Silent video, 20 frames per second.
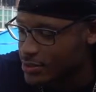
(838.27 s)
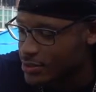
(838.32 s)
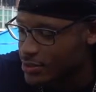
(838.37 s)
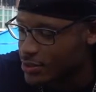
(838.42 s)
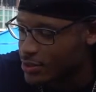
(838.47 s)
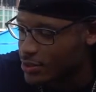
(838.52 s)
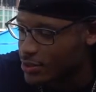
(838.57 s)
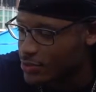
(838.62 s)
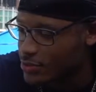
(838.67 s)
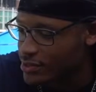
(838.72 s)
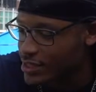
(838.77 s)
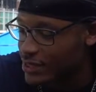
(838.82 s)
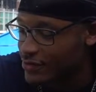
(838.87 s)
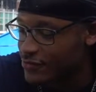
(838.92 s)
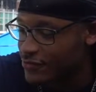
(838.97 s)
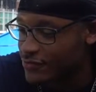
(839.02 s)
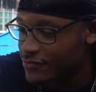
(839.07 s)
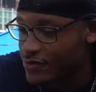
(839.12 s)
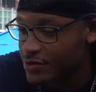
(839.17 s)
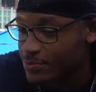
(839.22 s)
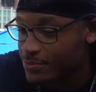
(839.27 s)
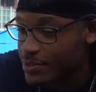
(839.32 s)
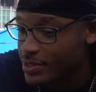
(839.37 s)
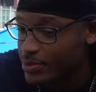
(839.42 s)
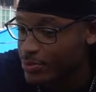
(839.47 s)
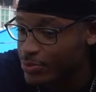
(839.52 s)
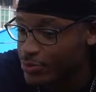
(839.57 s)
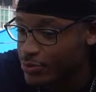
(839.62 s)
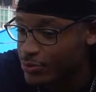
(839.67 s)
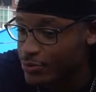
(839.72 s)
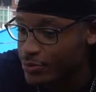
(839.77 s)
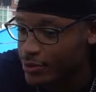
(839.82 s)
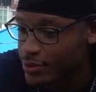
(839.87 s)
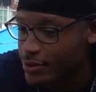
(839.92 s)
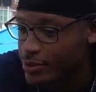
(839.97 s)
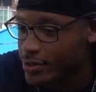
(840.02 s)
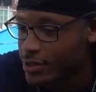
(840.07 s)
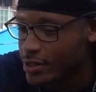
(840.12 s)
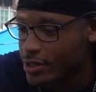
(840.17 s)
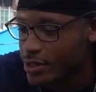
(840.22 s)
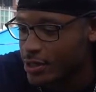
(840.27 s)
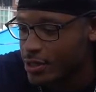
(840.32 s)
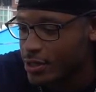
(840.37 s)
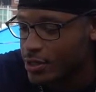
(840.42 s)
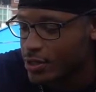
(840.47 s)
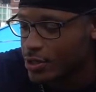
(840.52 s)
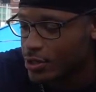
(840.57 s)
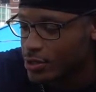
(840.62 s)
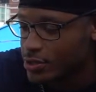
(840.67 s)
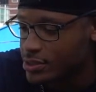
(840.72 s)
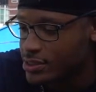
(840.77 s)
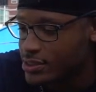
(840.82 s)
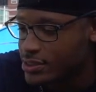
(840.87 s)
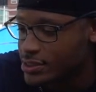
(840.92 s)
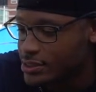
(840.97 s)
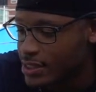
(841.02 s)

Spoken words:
you know, thankful for the people, or you know, just